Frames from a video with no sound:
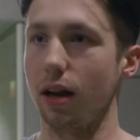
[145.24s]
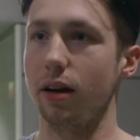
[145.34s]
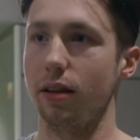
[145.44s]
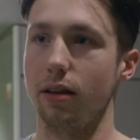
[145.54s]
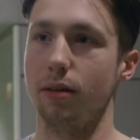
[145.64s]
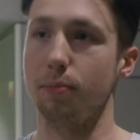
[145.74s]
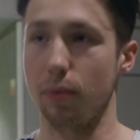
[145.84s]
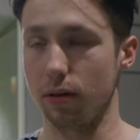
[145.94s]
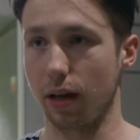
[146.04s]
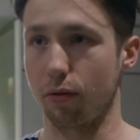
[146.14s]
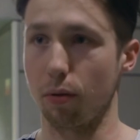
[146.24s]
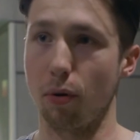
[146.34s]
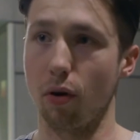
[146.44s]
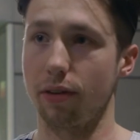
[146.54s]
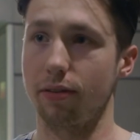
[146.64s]
lot of the like
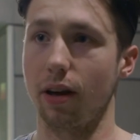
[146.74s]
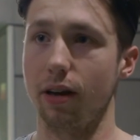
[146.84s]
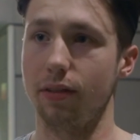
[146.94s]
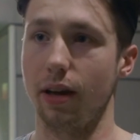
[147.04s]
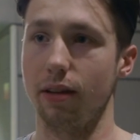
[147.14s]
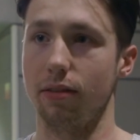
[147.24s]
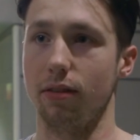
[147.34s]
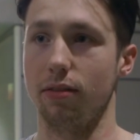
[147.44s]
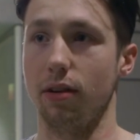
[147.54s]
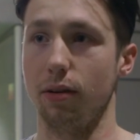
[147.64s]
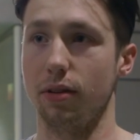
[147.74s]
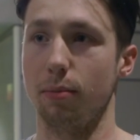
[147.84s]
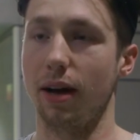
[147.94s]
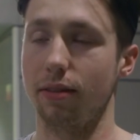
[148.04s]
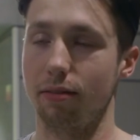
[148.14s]
report side of things is to do with
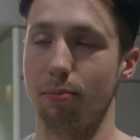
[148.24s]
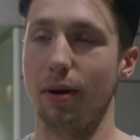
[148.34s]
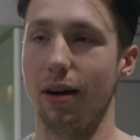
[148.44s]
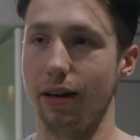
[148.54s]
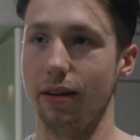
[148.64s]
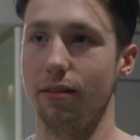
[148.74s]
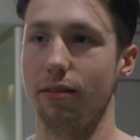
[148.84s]
the maths behind it,